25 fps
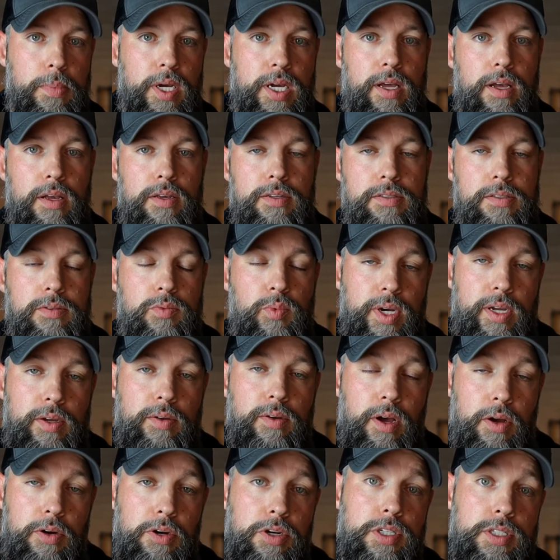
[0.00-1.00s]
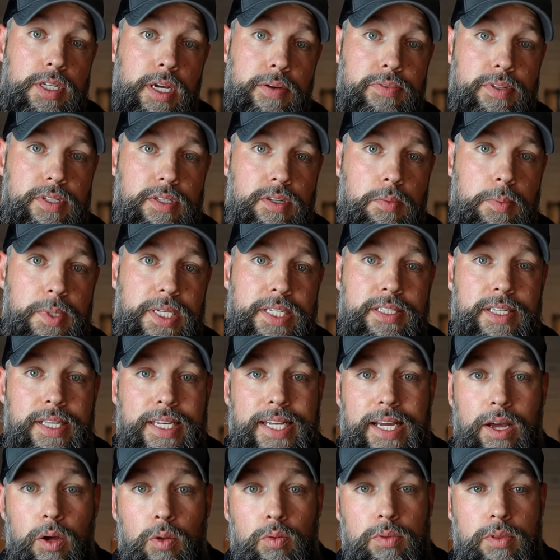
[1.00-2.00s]
because, well, all your stuff is going to be
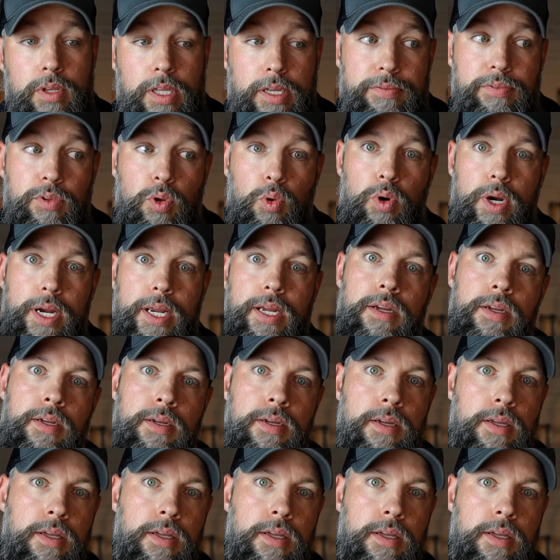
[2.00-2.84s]
sitting on the flooring